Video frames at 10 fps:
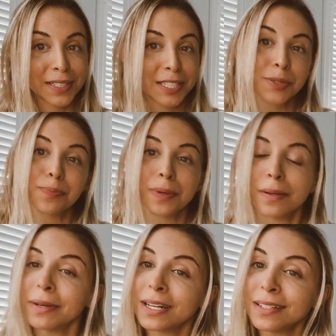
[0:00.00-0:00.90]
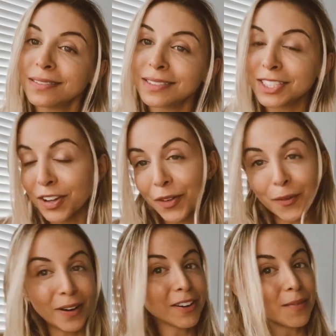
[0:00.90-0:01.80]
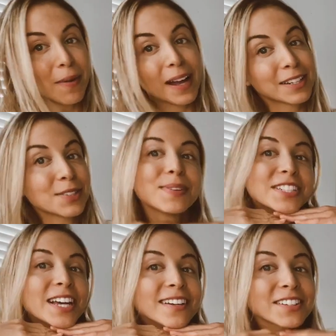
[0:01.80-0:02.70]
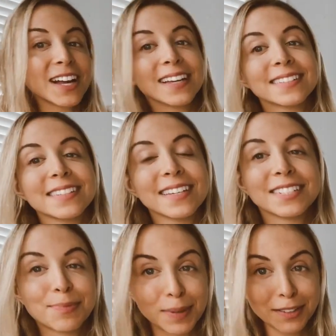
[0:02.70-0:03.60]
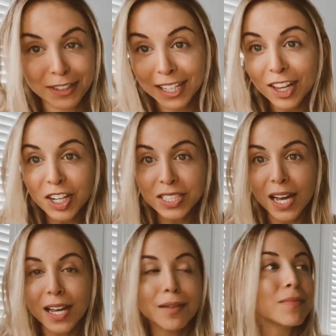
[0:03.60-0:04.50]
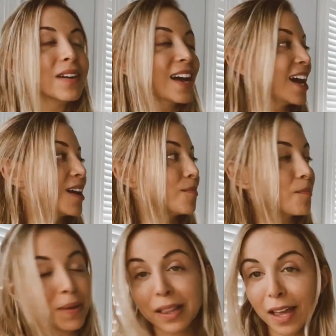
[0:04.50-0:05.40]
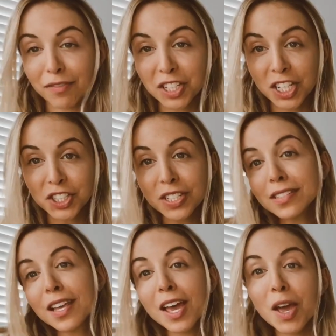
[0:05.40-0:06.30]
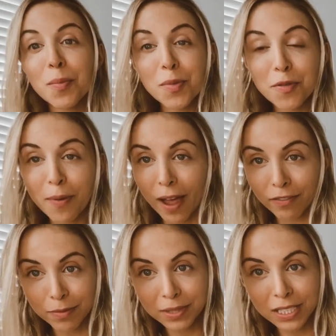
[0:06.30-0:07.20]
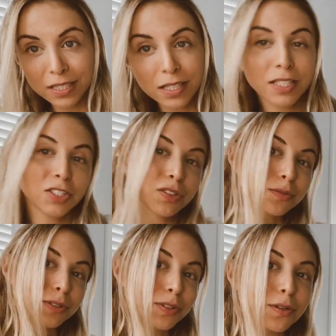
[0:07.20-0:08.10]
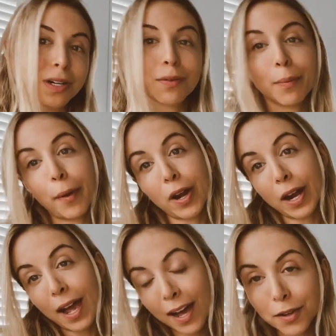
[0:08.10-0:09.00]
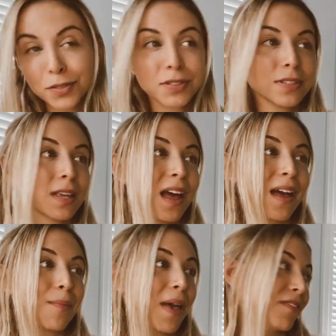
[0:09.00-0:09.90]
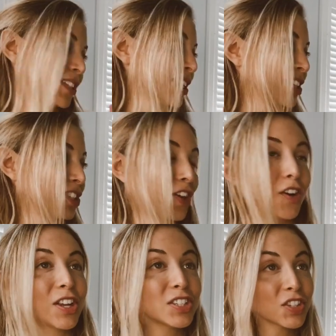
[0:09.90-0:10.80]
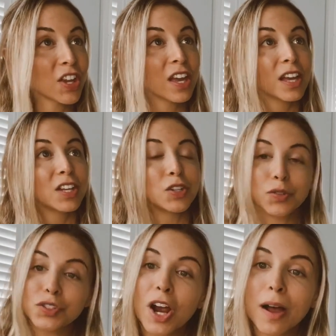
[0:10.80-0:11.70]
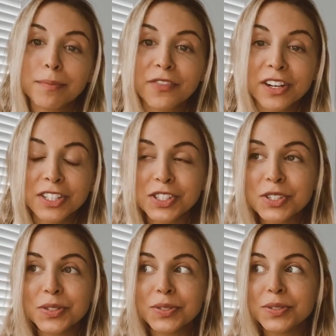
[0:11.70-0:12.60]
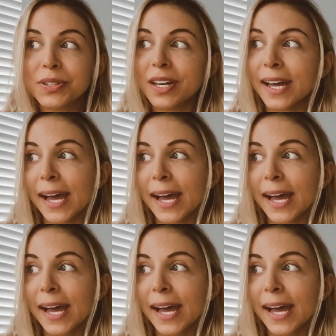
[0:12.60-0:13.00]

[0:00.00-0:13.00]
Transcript: it's been a minute, so welcome back to my channel, guys. It's been a really long time. Big life changes. Moved back from DC to New York. We bought a house. Evan's gonna start his new job very soon.